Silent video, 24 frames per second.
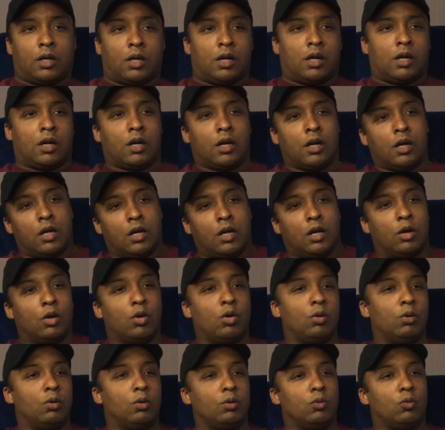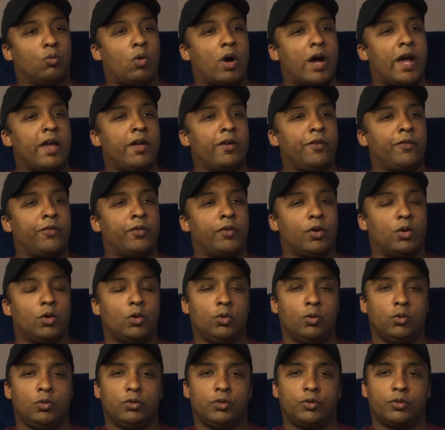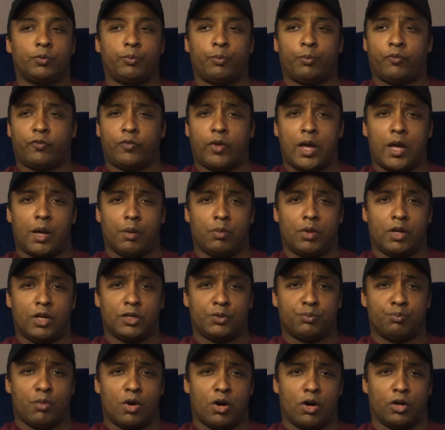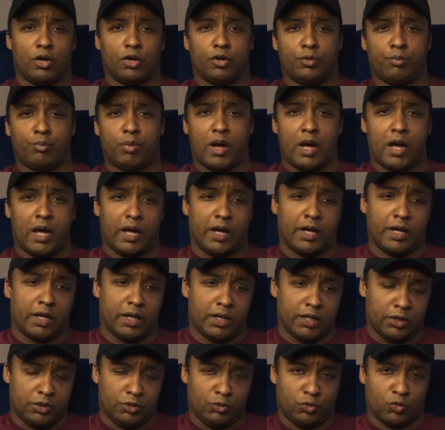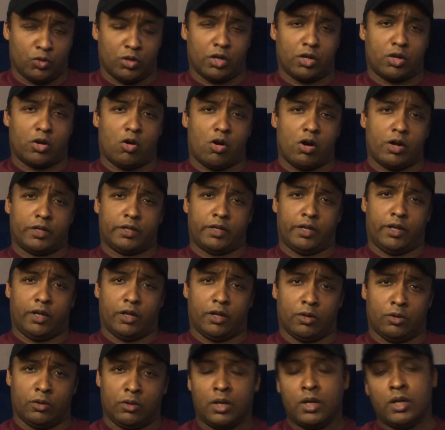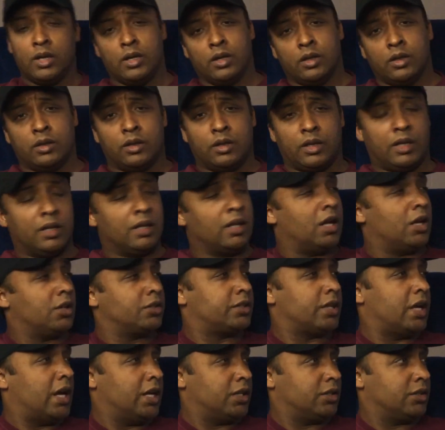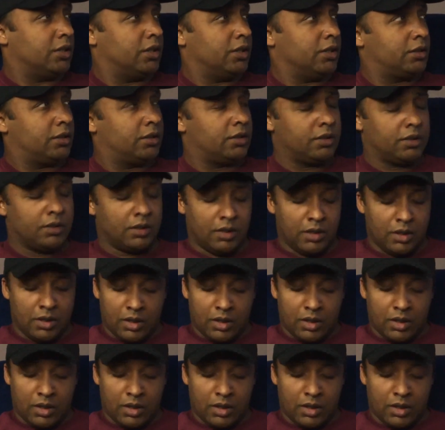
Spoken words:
a wife whose family is murdered by a drug cartel in Los Angeles.